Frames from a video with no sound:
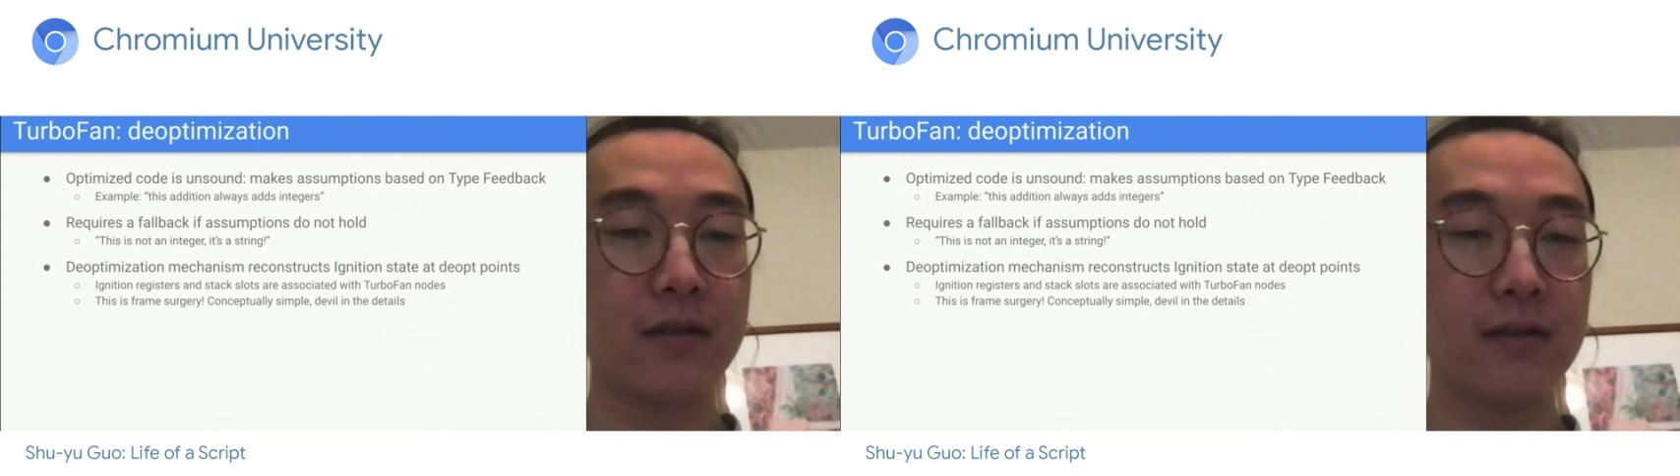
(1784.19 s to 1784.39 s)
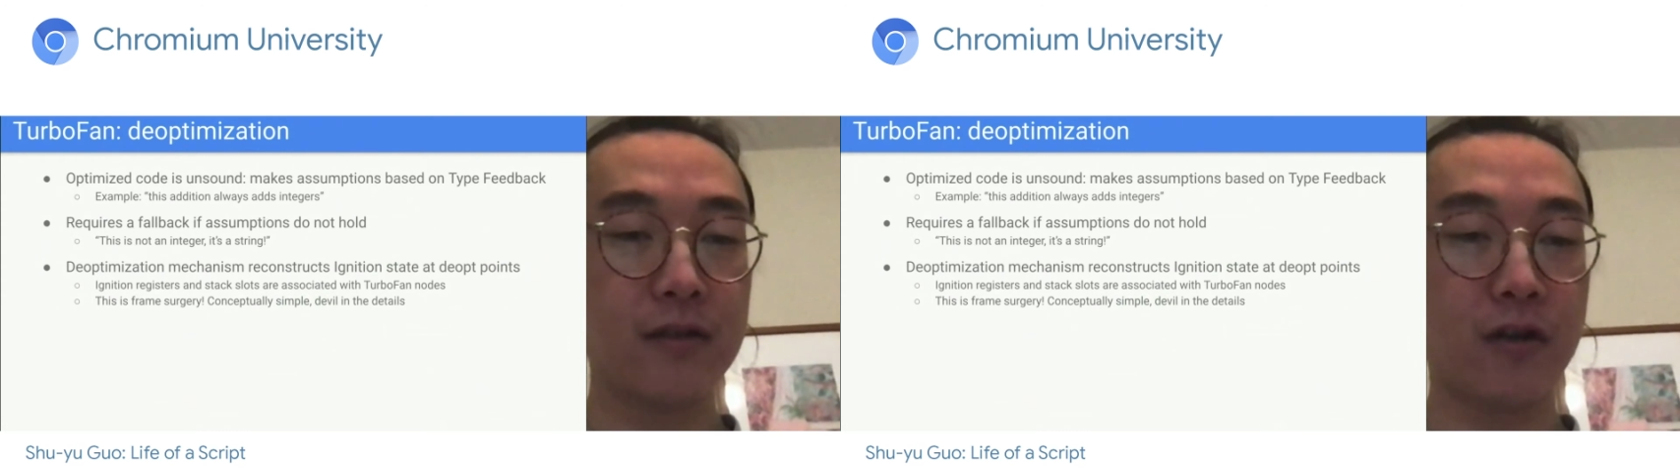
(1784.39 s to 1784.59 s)

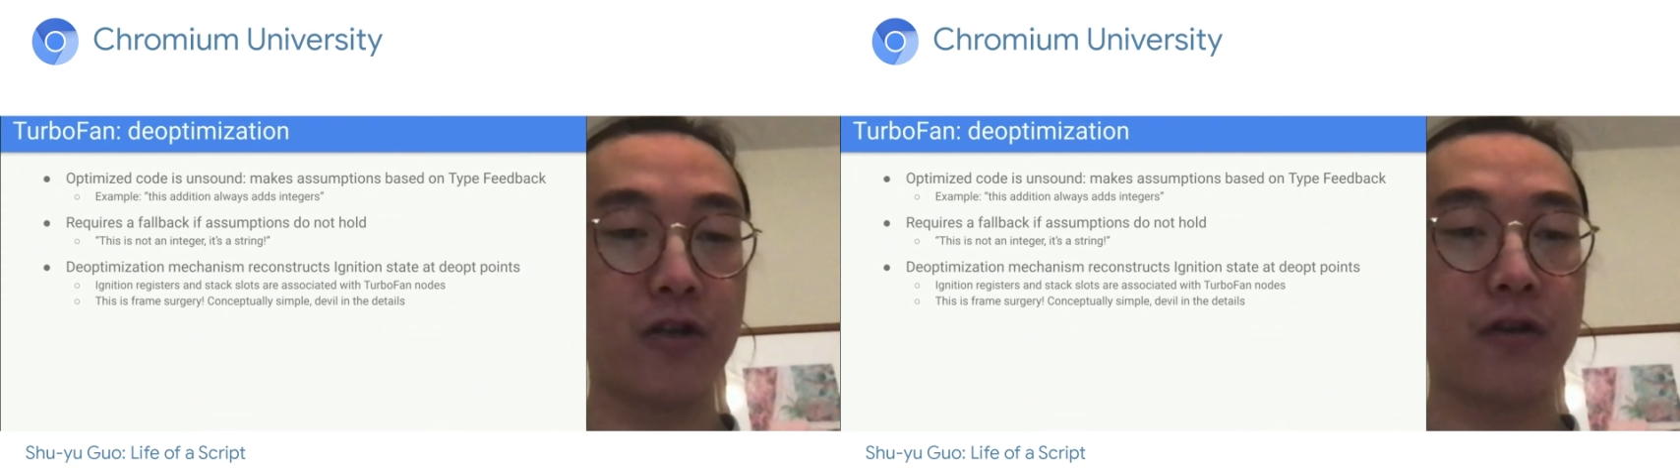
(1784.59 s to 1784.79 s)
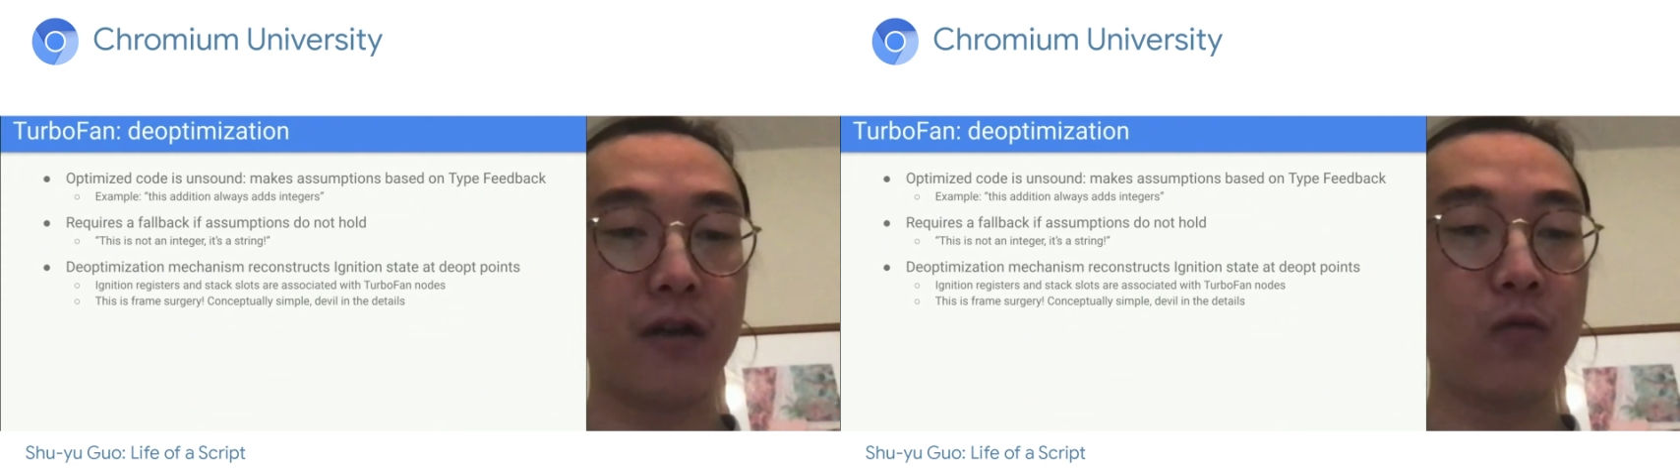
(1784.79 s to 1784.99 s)

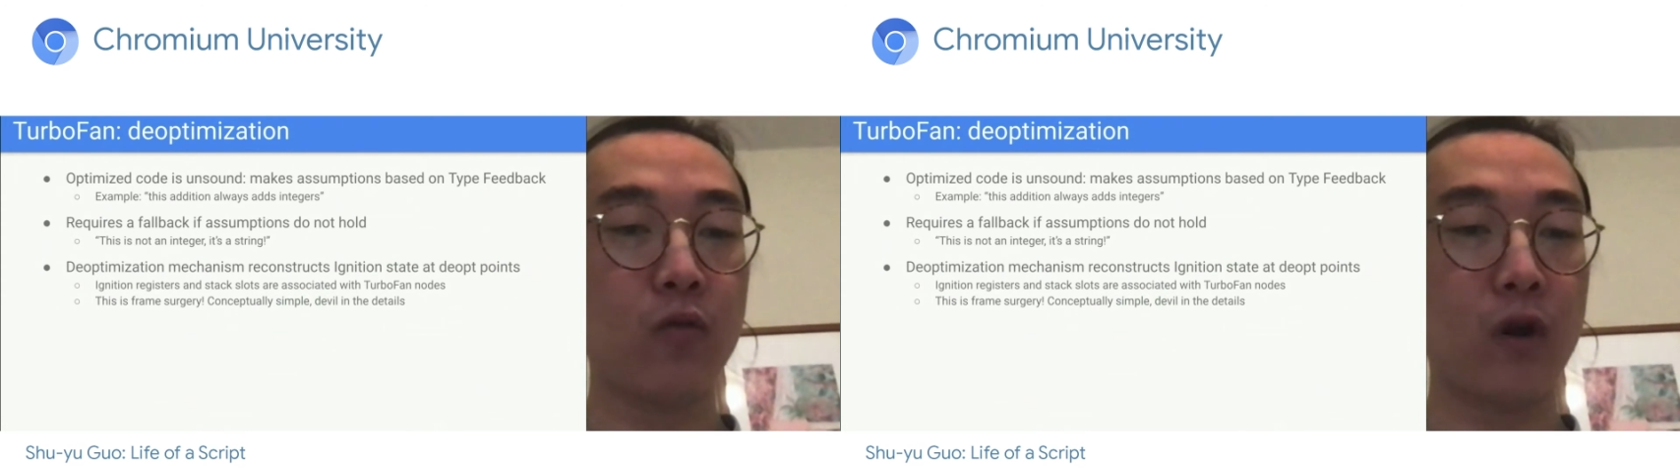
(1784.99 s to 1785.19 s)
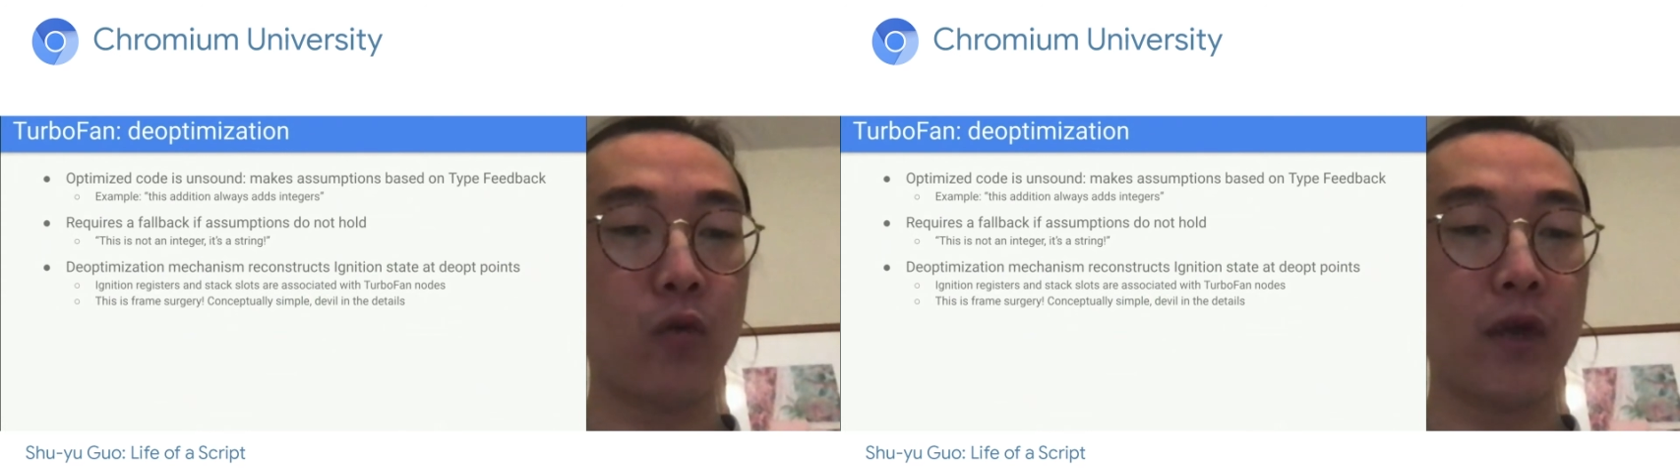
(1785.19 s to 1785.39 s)
surgery,
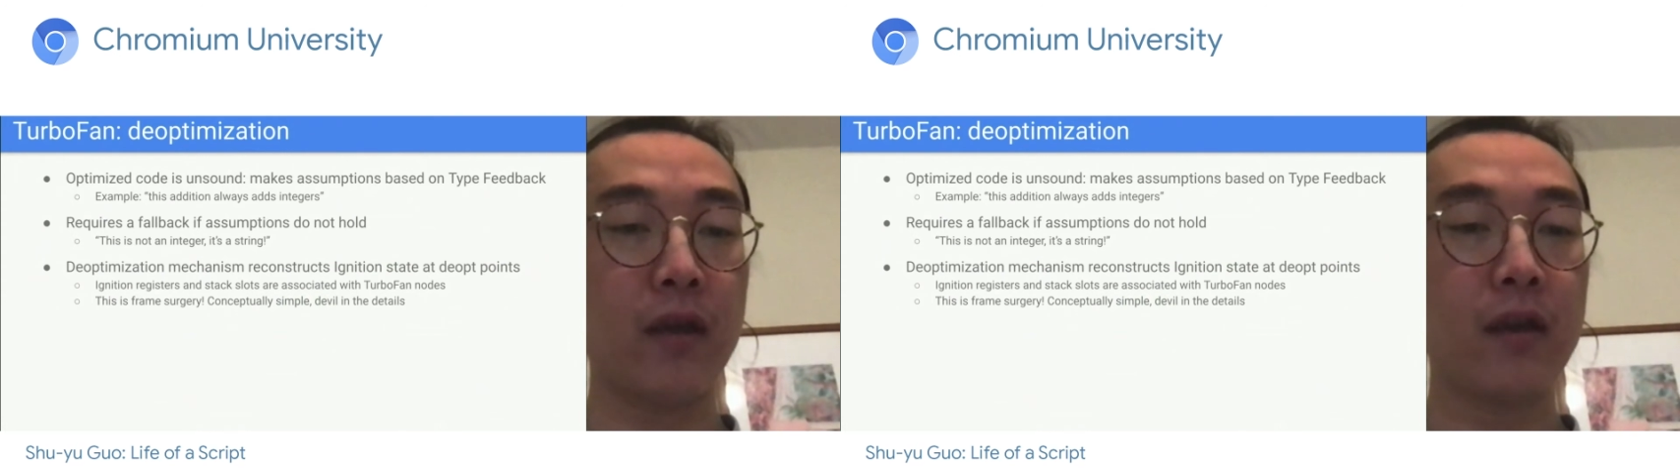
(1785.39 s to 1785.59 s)
where we